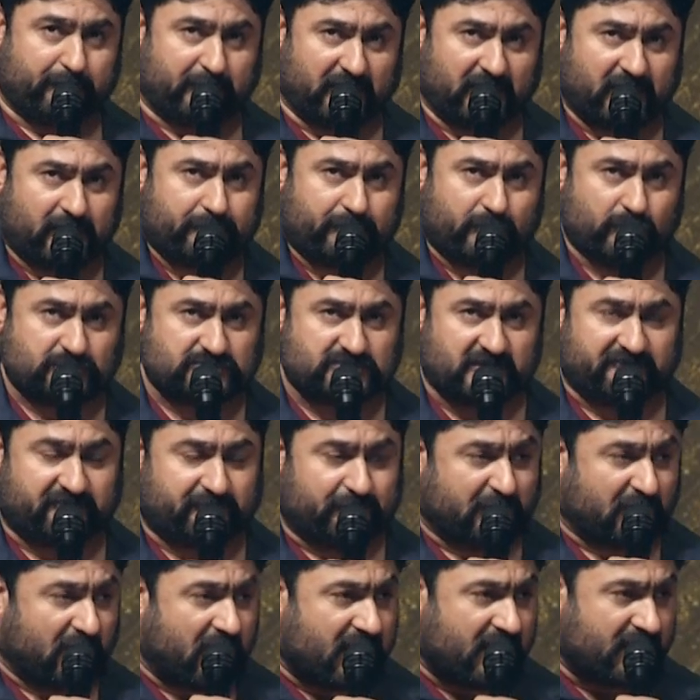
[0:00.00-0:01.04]
purpose of
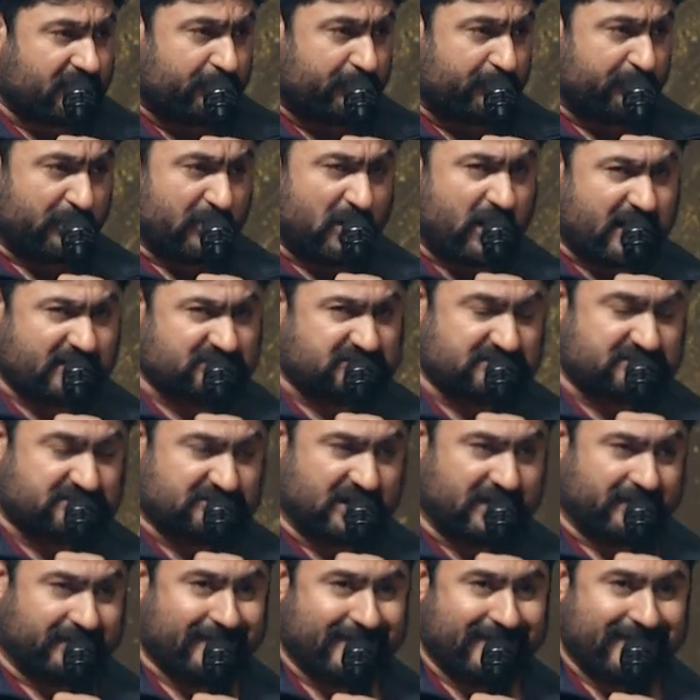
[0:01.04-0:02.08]
pro
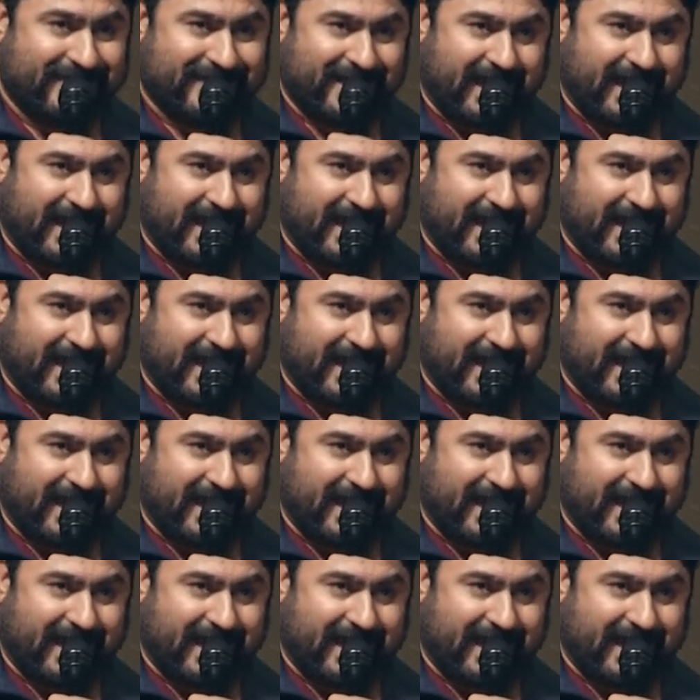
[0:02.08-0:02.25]
processing